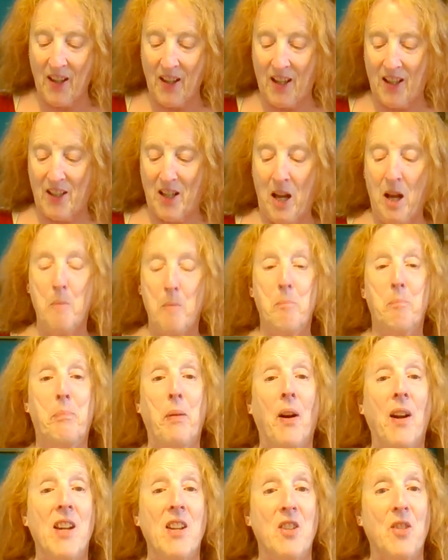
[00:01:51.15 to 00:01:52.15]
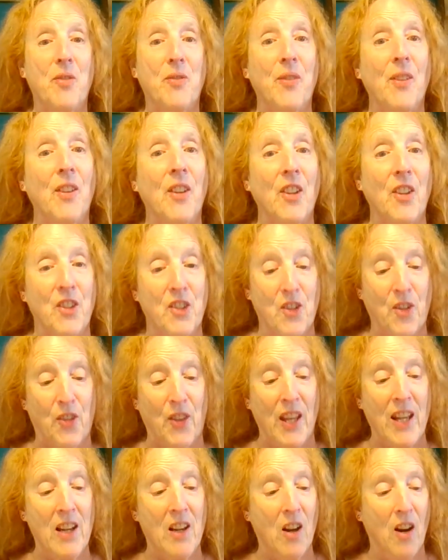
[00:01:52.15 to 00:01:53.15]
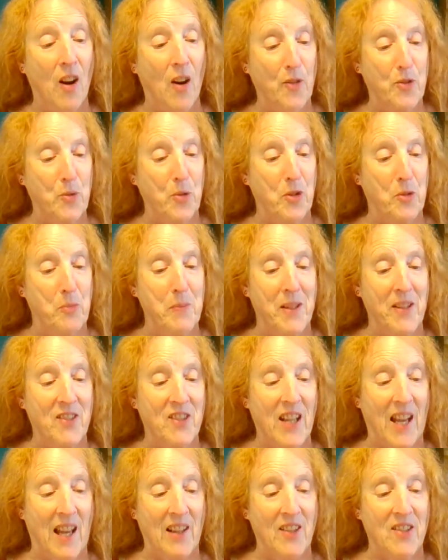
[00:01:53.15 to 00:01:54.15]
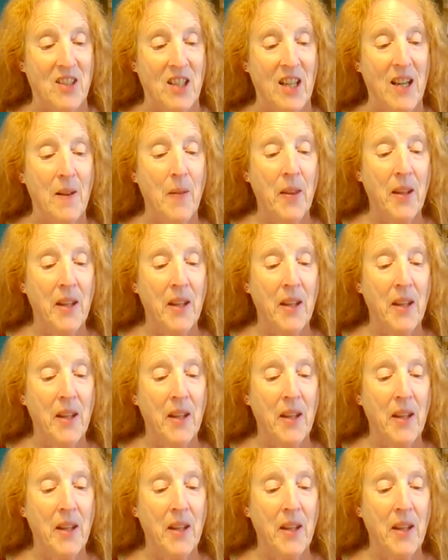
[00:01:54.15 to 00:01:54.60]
and a bite first, think afterwards mentality.